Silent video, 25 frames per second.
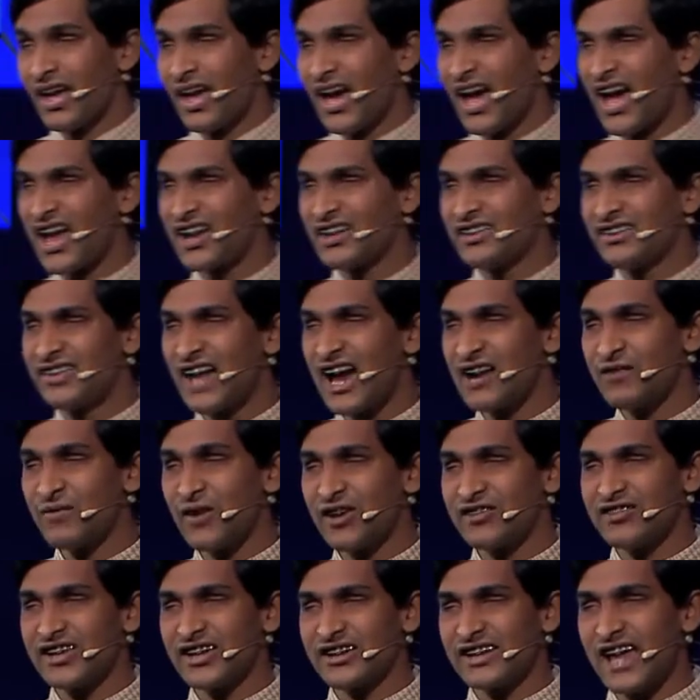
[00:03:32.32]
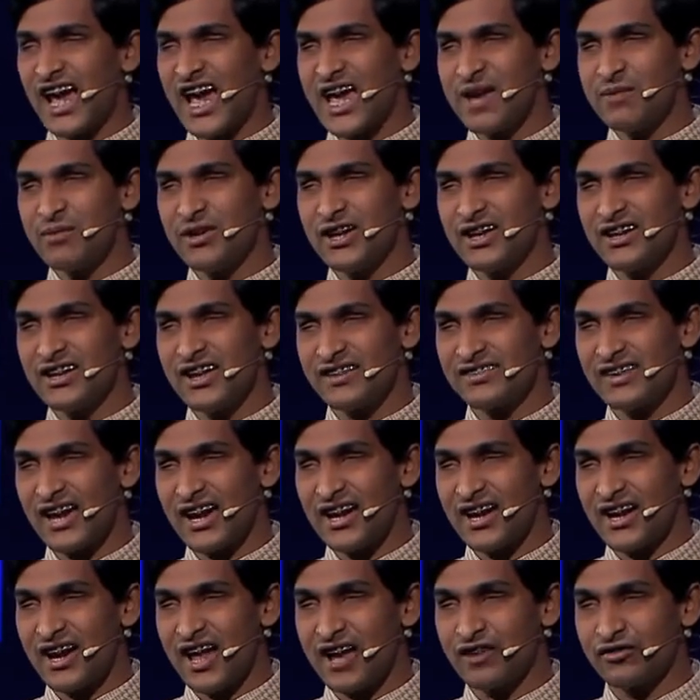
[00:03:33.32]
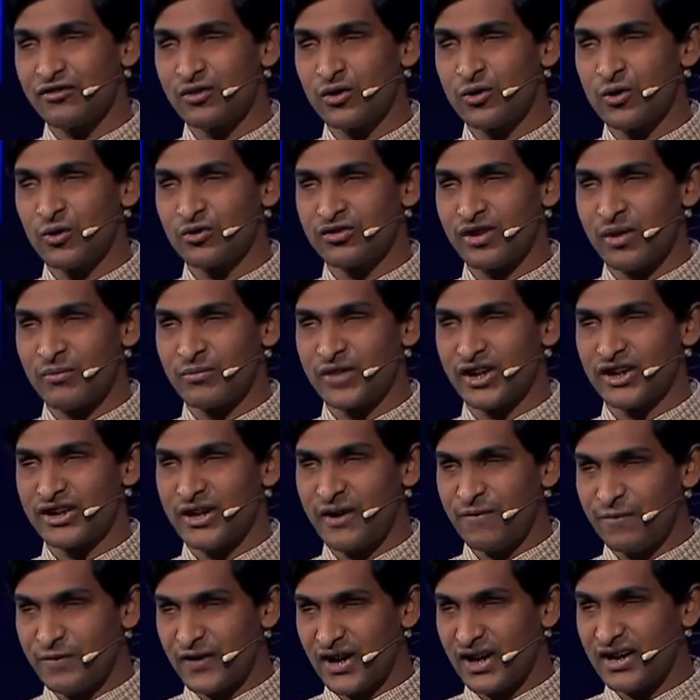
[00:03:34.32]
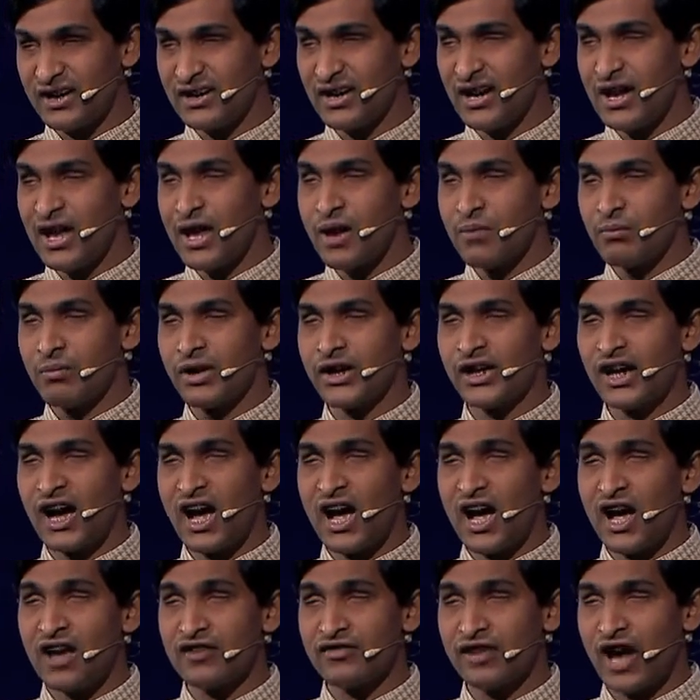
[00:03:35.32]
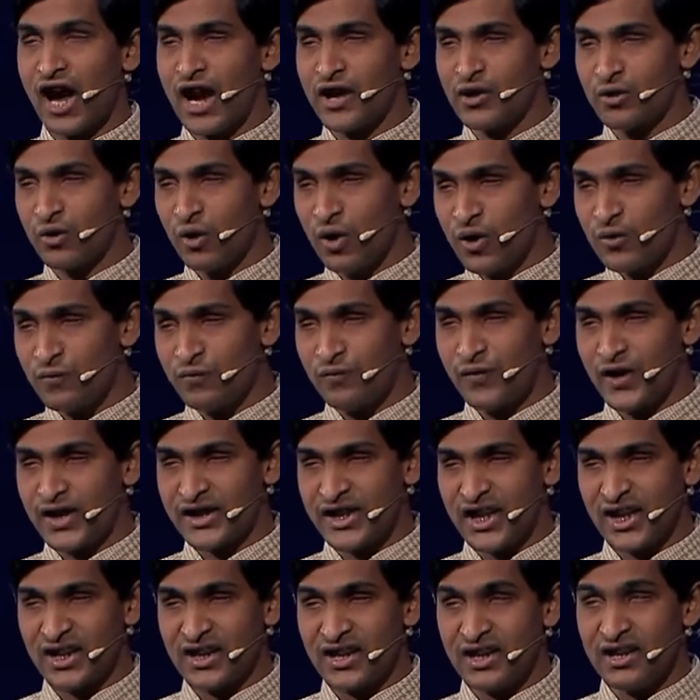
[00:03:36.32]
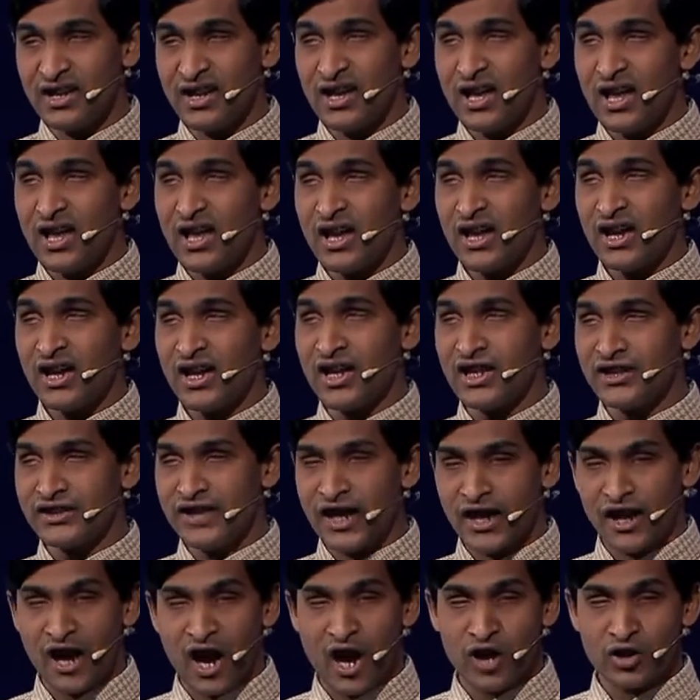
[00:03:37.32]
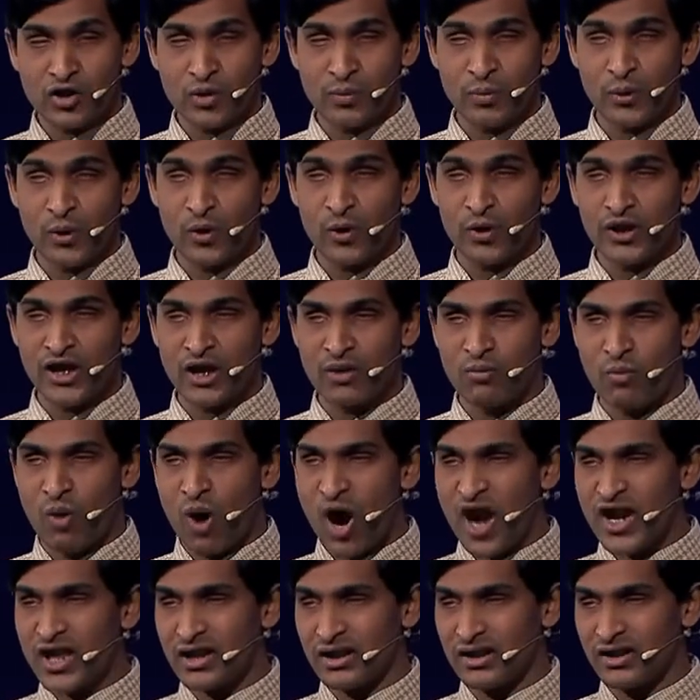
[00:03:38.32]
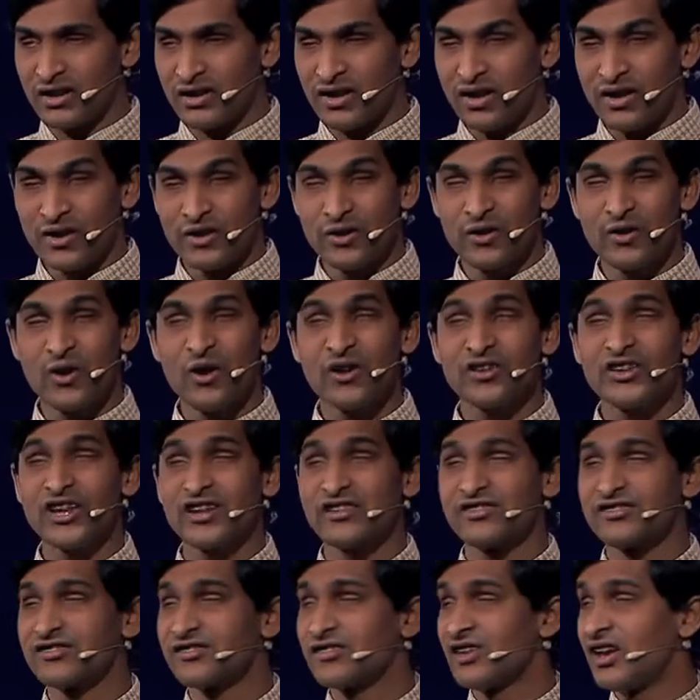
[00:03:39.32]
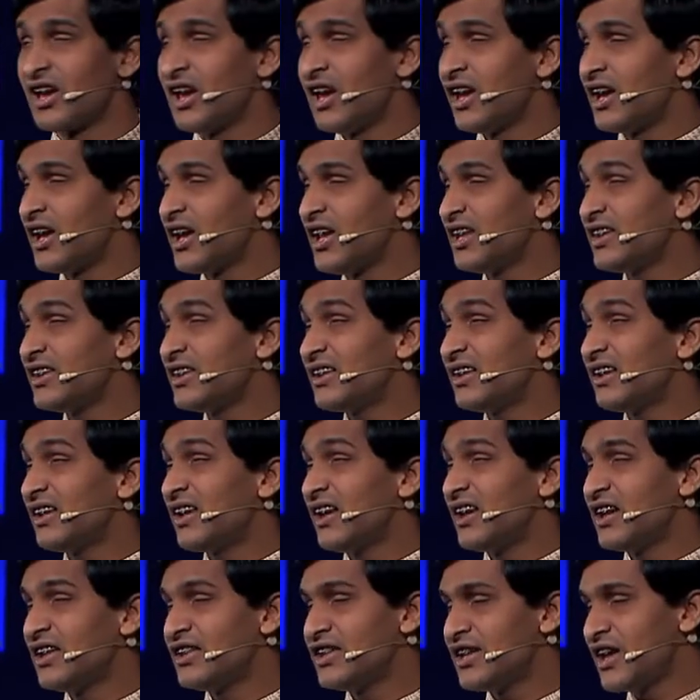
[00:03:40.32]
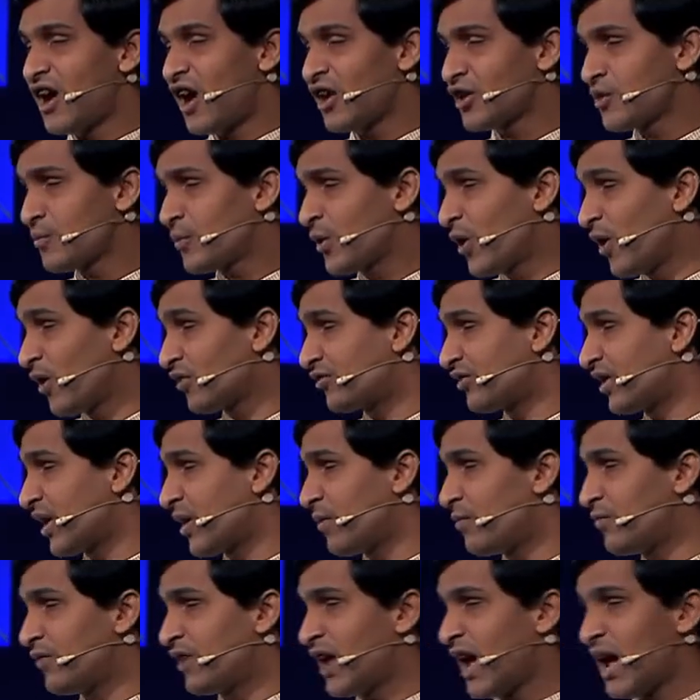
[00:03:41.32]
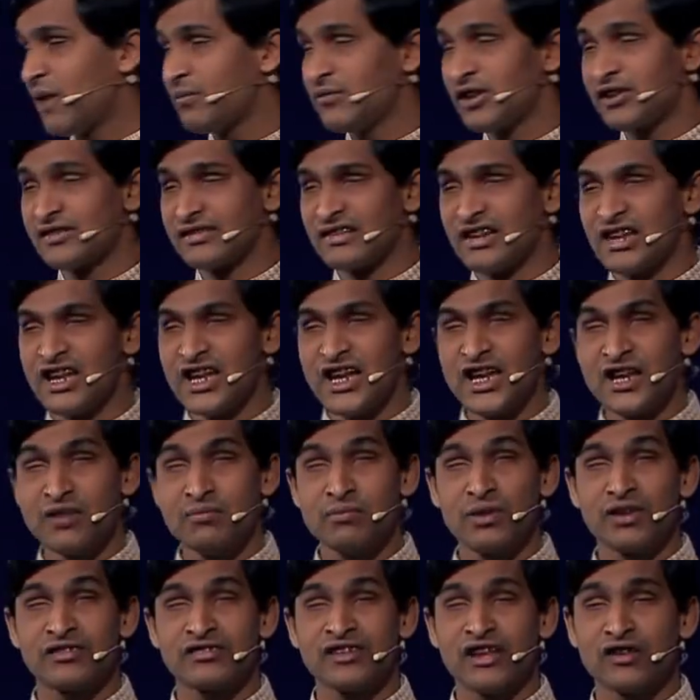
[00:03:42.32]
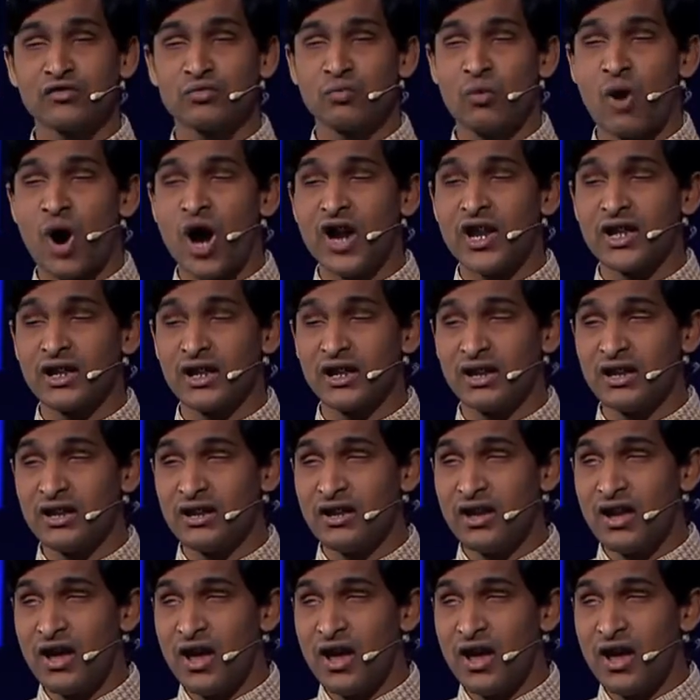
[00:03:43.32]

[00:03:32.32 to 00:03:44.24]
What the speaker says: And that was the time he decided I should do something different because I don't fit in their entrepreneurial model. You know this, in the entrepreneurship, we have this lean business model